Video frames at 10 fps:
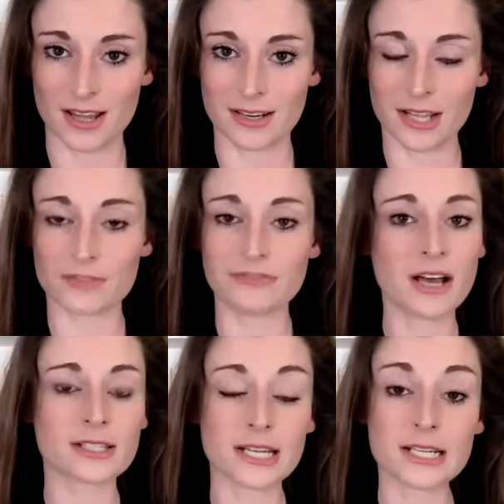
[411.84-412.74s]
Now, the
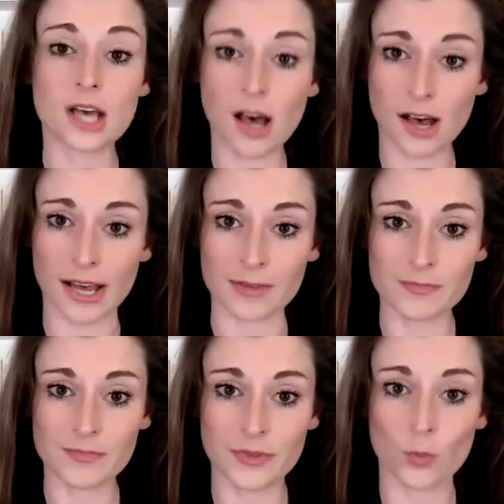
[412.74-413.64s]
first in
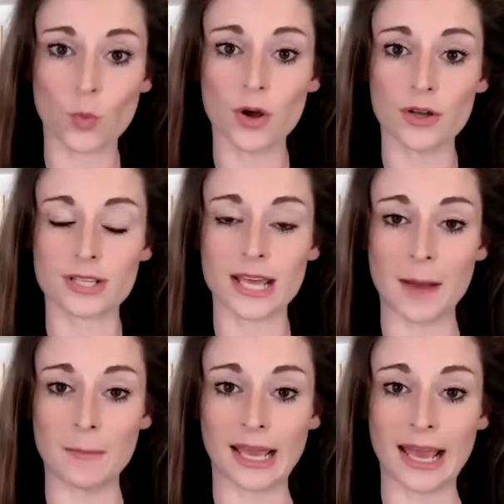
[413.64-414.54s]
time was the
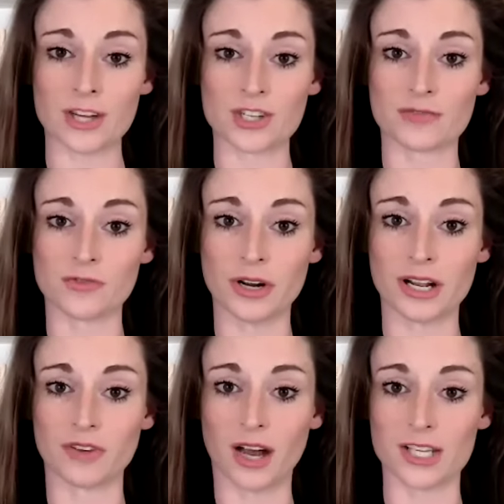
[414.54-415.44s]
application for an
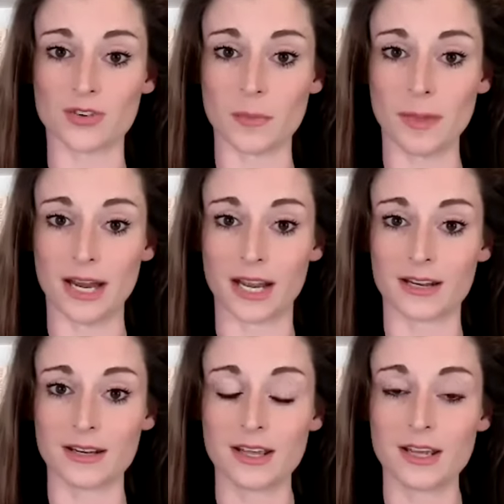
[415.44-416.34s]
advisory
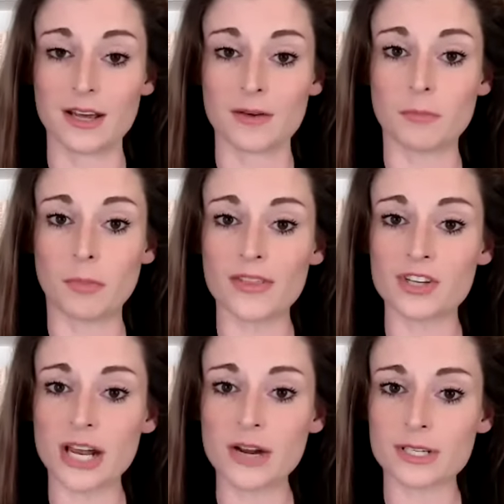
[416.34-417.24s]
opinion by
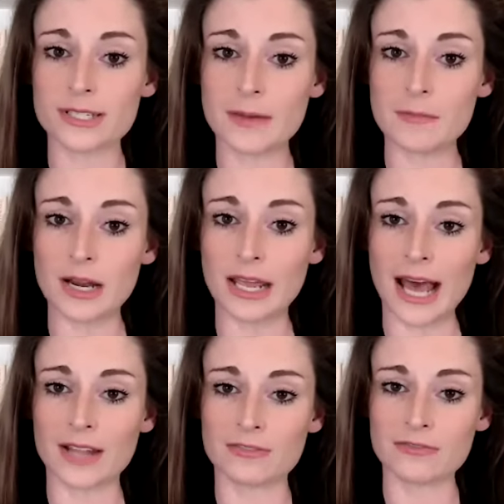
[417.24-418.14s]
the General Assembly.
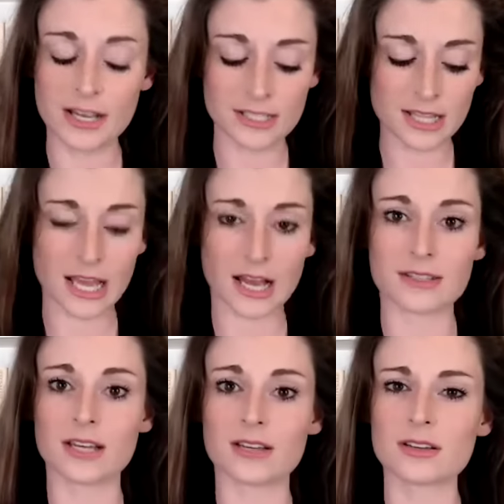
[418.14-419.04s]
And the first thing I
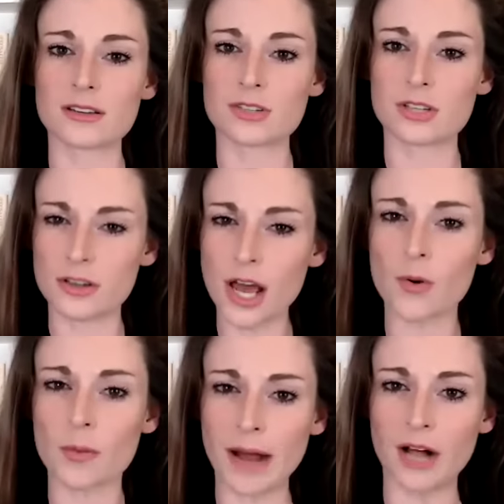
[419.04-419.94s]
think to
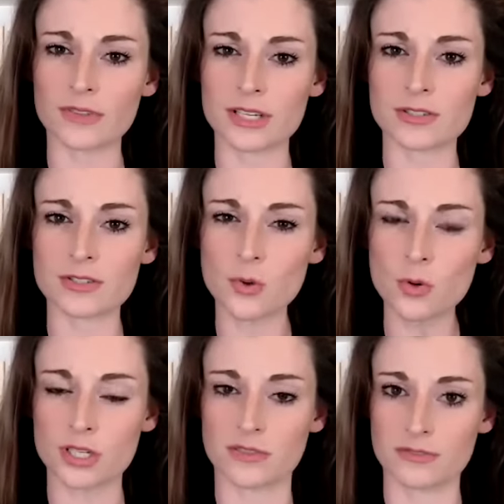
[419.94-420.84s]
know about this
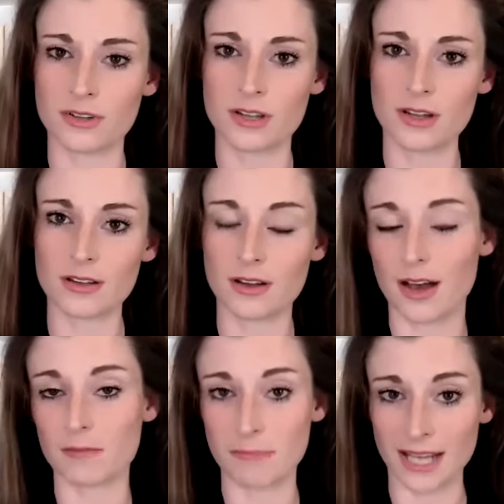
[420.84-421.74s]
sort of
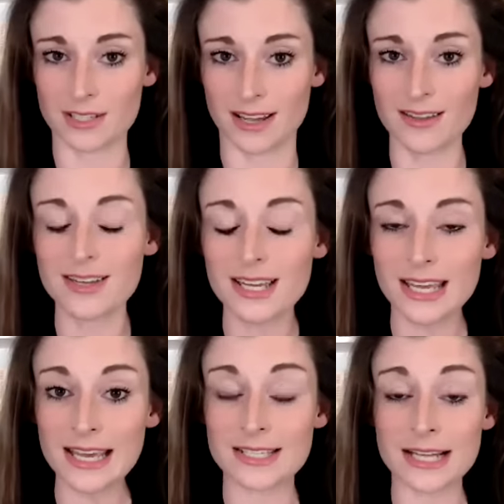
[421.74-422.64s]
matter
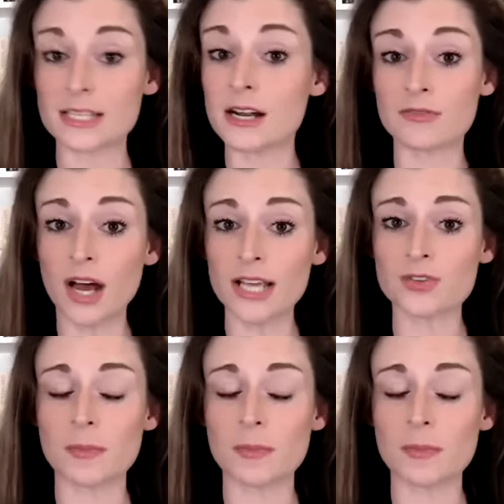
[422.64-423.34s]
is that an advisory